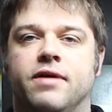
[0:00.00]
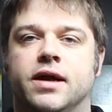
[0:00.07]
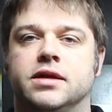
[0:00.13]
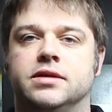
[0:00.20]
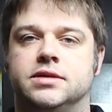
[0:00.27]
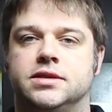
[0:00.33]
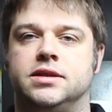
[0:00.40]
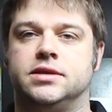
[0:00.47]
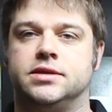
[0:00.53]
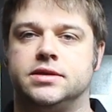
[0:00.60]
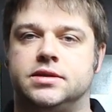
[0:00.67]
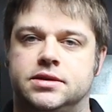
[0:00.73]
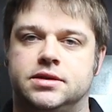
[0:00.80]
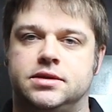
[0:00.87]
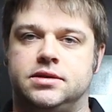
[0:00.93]
I can still
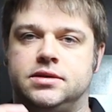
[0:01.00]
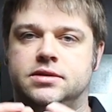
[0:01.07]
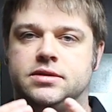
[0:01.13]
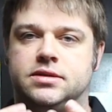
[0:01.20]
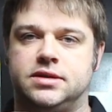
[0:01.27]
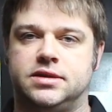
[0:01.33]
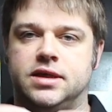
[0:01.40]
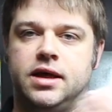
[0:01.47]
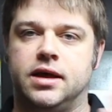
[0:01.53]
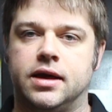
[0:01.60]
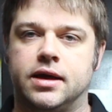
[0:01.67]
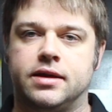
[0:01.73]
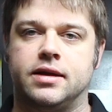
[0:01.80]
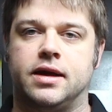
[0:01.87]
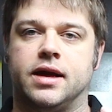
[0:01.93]
see
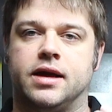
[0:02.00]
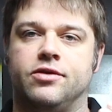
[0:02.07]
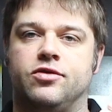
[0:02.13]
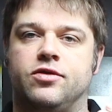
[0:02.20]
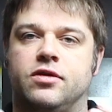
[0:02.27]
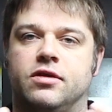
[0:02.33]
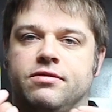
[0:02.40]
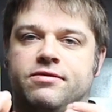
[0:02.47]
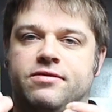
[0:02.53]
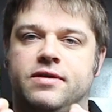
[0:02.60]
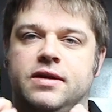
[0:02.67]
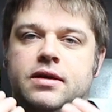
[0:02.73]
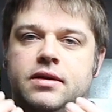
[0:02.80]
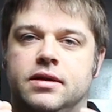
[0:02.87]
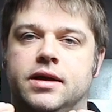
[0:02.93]
it, I can still
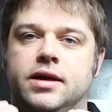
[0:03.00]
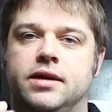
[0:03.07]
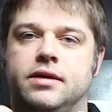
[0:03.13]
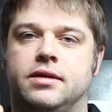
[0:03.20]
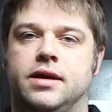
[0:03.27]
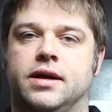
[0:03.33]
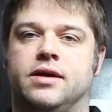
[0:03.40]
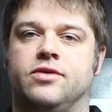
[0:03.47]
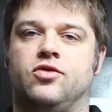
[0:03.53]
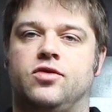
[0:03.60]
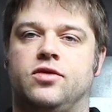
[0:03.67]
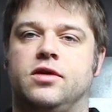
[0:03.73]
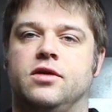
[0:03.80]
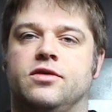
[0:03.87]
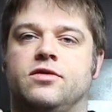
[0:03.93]
feel it, I can
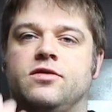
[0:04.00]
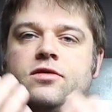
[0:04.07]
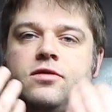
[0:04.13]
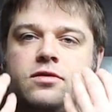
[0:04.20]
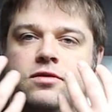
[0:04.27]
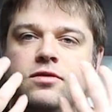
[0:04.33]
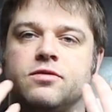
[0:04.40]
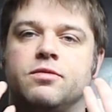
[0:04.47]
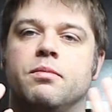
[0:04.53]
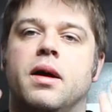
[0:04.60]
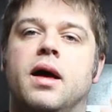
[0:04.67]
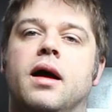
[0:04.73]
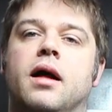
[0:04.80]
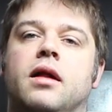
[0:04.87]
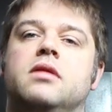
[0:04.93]
still
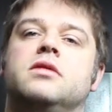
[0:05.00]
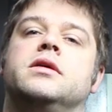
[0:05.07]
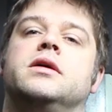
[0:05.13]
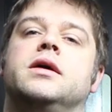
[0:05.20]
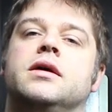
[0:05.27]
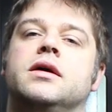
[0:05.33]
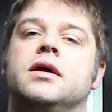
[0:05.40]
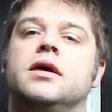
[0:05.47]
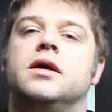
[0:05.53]
smell the